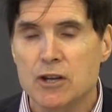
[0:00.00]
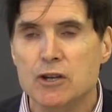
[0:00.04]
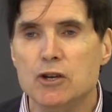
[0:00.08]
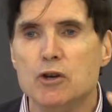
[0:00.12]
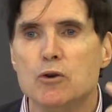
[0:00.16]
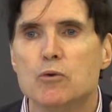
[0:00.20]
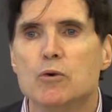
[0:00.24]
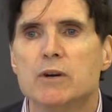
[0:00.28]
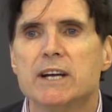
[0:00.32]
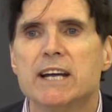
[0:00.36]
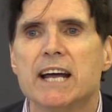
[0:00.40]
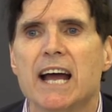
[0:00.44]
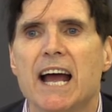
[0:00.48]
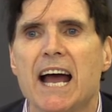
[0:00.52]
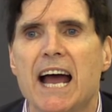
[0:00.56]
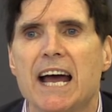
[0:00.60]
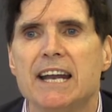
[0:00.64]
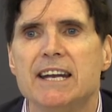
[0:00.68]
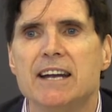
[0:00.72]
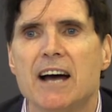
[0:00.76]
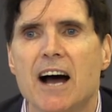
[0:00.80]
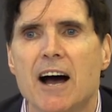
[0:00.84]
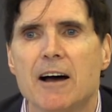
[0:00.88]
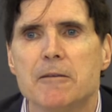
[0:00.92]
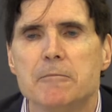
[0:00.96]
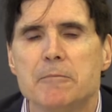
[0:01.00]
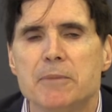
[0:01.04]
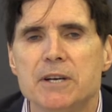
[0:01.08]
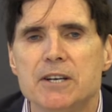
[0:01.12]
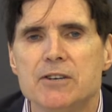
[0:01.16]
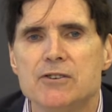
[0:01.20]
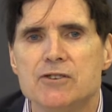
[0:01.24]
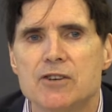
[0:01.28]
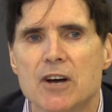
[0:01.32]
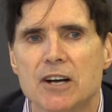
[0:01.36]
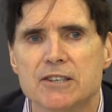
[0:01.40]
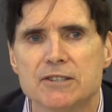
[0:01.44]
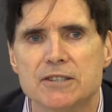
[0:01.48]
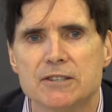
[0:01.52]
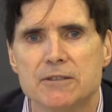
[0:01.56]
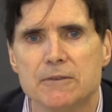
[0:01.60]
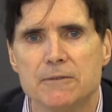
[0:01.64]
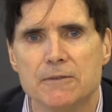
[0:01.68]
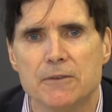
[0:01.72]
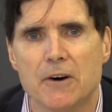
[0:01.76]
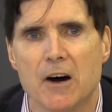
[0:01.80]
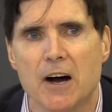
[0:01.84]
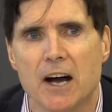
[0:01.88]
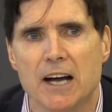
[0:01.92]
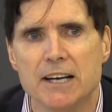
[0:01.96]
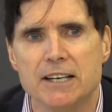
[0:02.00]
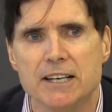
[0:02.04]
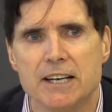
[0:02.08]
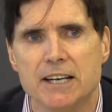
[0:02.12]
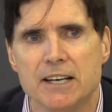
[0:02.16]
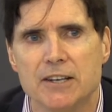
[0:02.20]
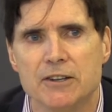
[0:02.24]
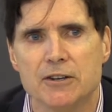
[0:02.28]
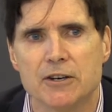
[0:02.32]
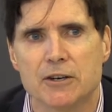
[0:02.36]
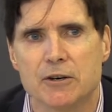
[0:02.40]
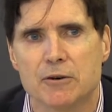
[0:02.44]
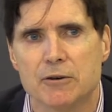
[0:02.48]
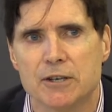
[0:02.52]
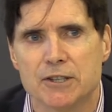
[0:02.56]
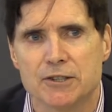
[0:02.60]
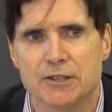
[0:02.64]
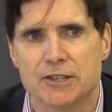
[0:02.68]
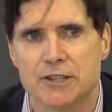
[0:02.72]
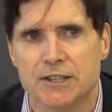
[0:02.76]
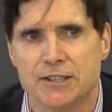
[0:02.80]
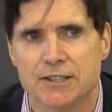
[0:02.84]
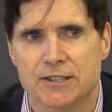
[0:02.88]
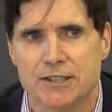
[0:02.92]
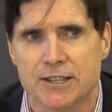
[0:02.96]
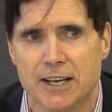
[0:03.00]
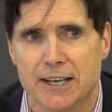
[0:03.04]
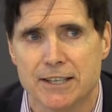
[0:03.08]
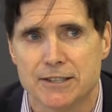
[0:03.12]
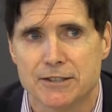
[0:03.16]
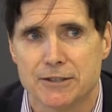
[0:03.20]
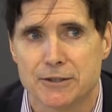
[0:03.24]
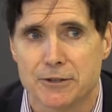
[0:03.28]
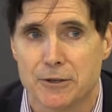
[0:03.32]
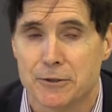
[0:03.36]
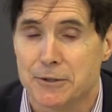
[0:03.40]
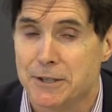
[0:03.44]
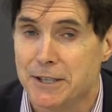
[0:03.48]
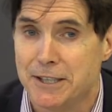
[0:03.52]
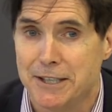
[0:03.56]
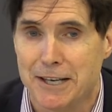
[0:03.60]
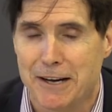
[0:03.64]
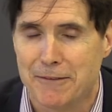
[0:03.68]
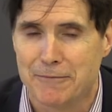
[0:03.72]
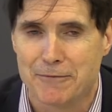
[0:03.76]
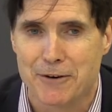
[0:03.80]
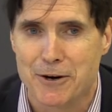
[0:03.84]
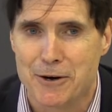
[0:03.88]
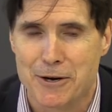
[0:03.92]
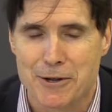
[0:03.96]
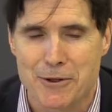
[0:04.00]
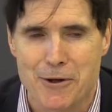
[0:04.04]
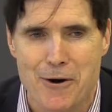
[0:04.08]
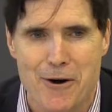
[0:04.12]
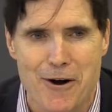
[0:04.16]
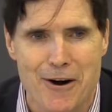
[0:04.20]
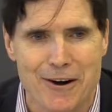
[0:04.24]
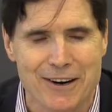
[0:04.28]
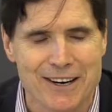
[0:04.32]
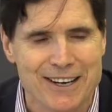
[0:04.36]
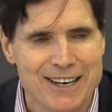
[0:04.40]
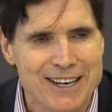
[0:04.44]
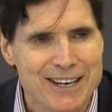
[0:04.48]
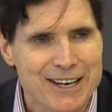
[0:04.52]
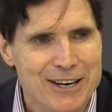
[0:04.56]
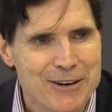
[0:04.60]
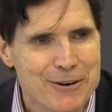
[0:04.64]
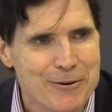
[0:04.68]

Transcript: You cannot be justified in the Christian sense, certainly not very long,